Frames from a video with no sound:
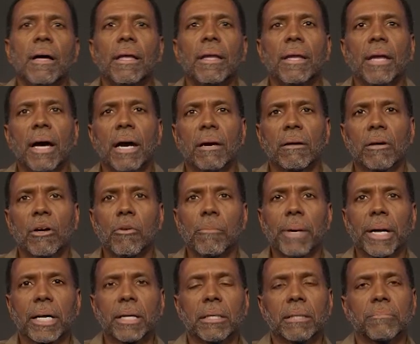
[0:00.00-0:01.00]
Now go
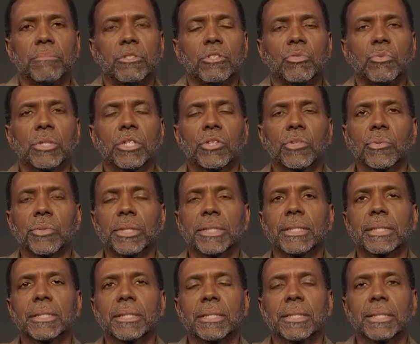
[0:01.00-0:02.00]
back up to 23.
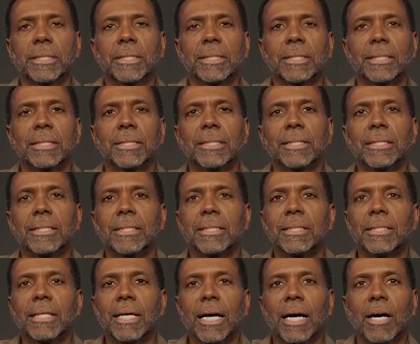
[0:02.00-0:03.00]
I
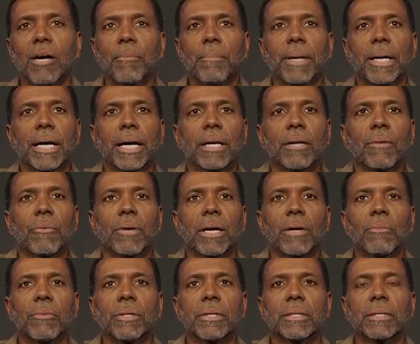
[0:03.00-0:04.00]
hope I got the right
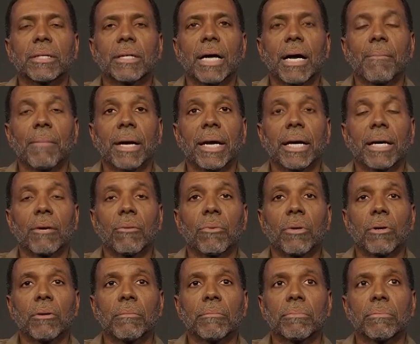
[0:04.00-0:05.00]
one. I might have the
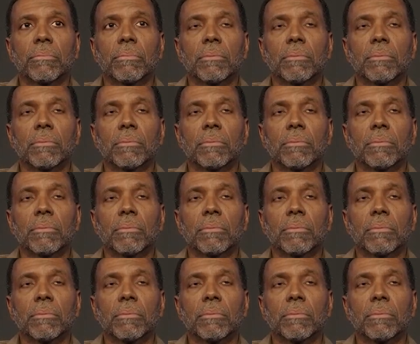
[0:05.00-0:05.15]
wrong.